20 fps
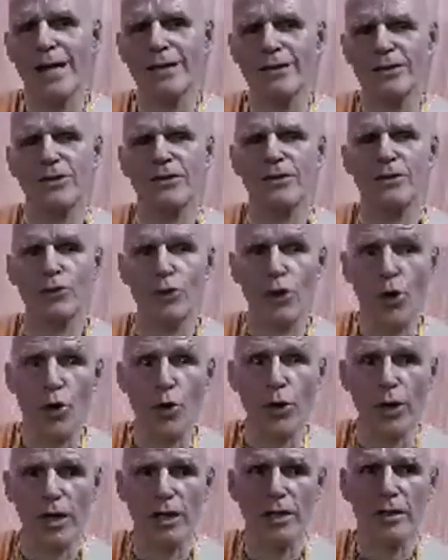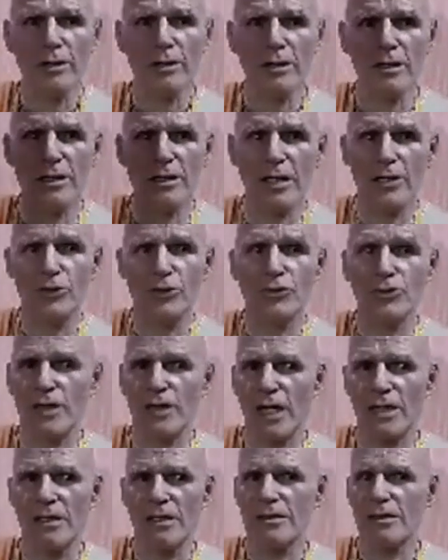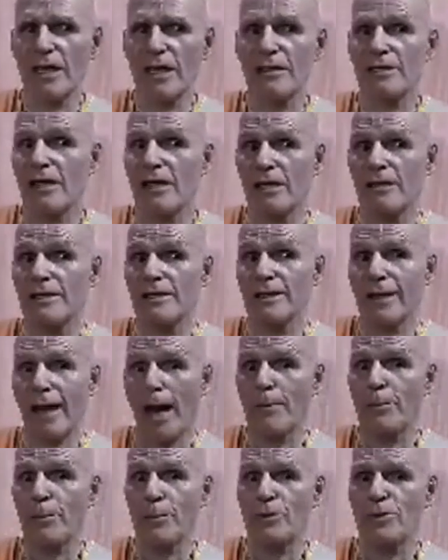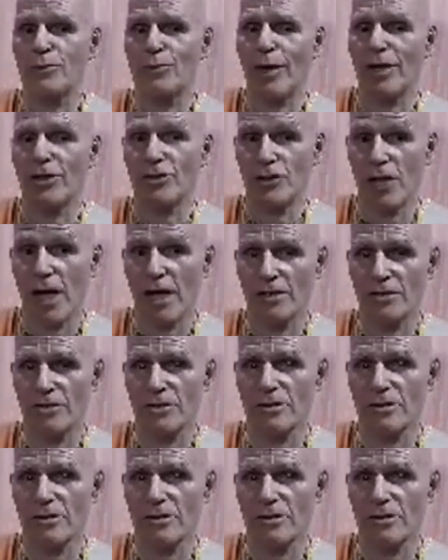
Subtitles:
knowing and understanding that nothing happens by chance.